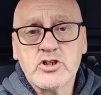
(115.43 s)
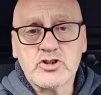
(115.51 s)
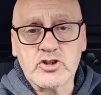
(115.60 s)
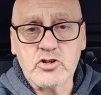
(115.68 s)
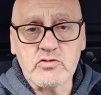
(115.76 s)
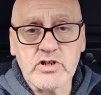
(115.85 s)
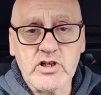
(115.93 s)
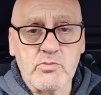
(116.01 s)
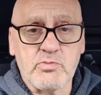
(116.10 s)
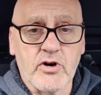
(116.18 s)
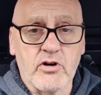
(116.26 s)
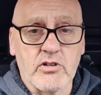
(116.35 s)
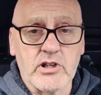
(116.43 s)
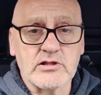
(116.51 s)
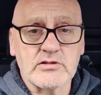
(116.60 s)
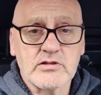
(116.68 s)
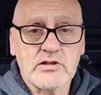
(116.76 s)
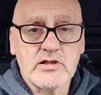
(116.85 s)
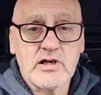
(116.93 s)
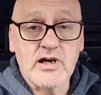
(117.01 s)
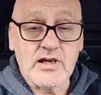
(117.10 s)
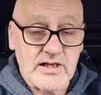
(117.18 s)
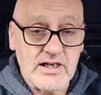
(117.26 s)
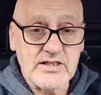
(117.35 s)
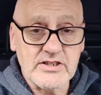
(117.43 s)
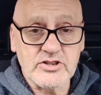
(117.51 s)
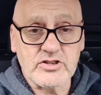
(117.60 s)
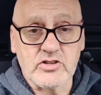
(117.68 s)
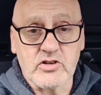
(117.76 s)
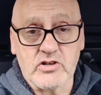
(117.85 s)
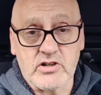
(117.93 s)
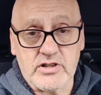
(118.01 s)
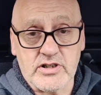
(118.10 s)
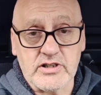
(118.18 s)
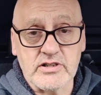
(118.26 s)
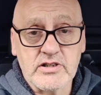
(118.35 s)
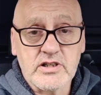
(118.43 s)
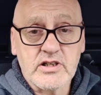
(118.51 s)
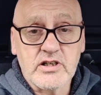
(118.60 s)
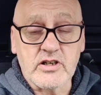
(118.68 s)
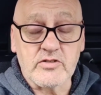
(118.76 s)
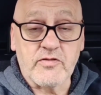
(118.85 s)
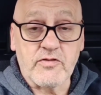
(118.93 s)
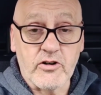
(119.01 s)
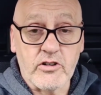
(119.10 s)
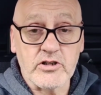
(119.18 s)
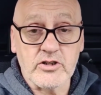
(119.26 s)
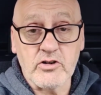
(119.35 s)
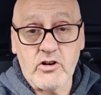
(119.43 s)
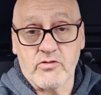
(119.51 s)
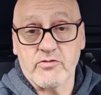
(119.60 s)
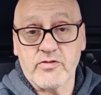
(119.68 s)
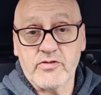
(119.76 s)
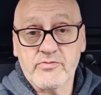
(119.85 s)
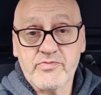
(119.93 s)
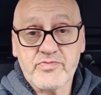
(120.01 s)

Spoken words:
during a ball, a lady's garter had fallen off